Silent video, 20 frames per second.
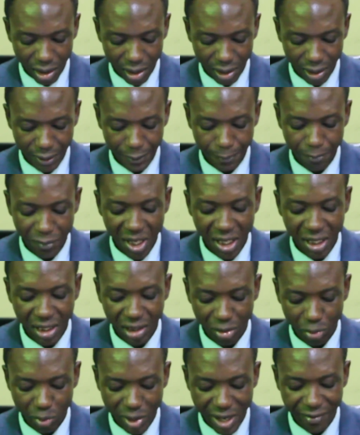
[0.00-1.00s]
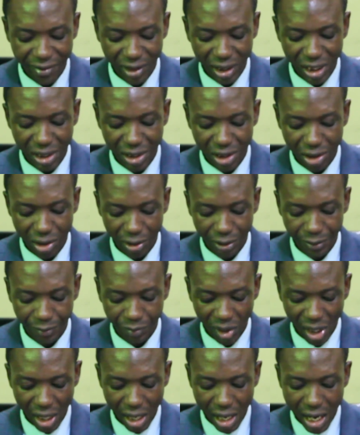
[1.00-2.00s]
In the
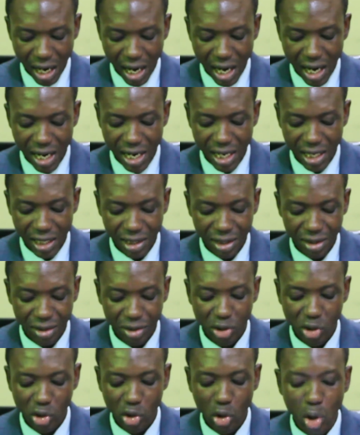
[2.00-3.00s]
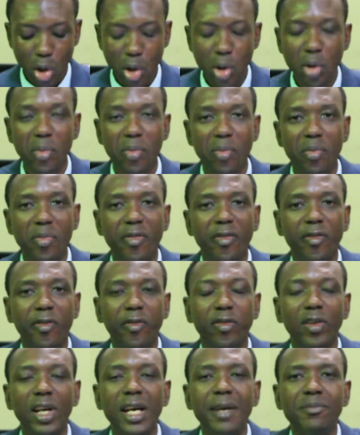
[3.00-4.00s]
revelation, I saw
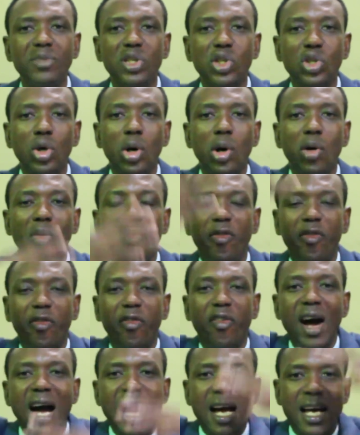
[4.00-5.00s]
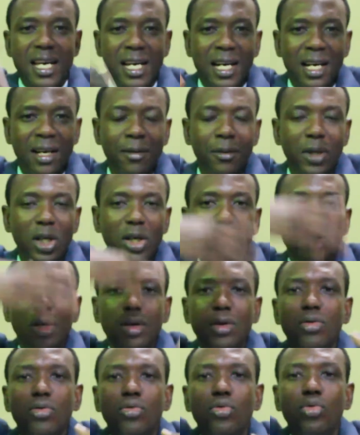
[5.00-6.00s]
flames of fire
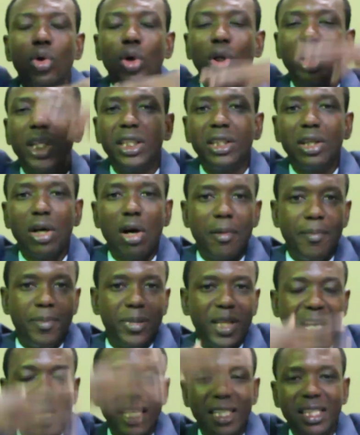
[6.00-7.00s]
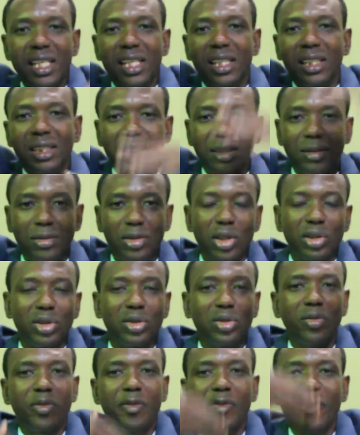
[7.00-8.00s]
rolling up like this,
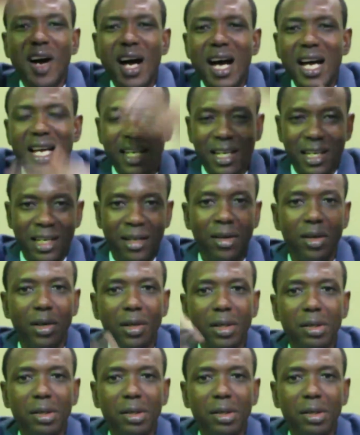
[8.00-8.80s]
just fire